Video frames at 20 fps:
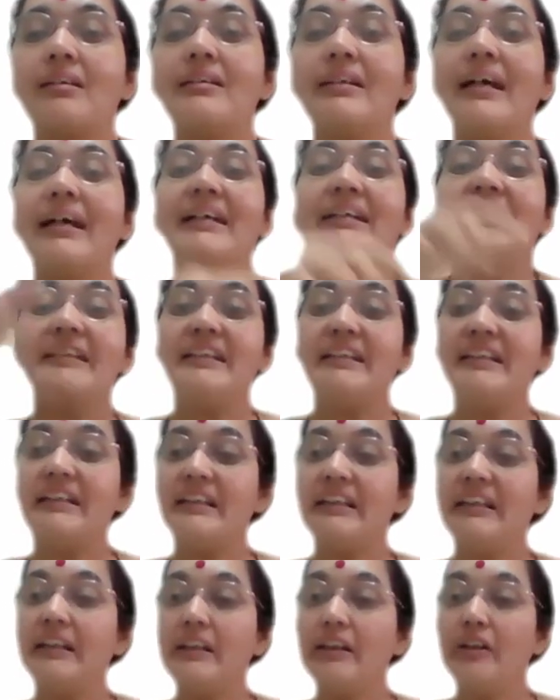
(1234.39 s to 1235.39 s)
90
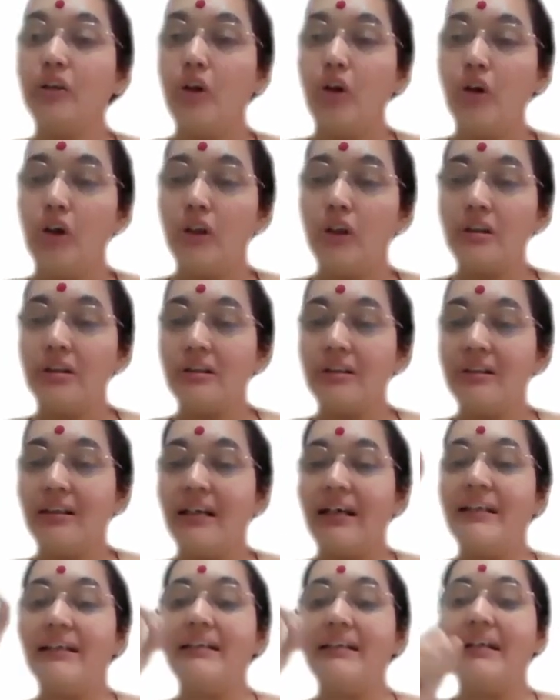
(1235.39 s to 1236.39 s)
degree north
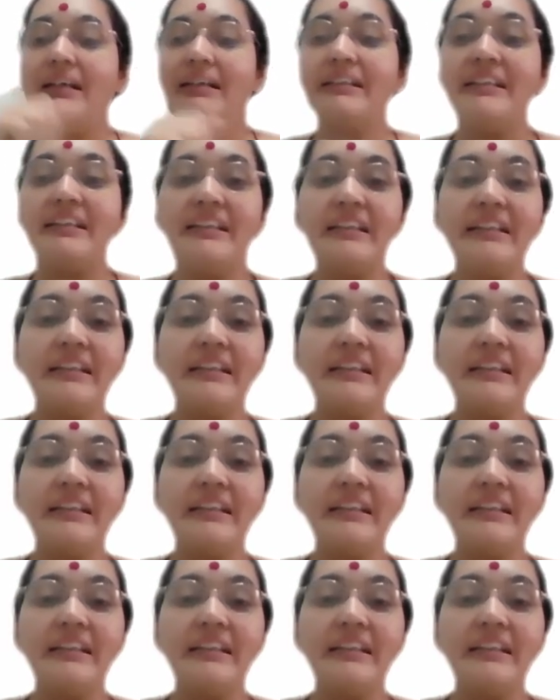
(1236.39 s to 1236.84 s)
and 90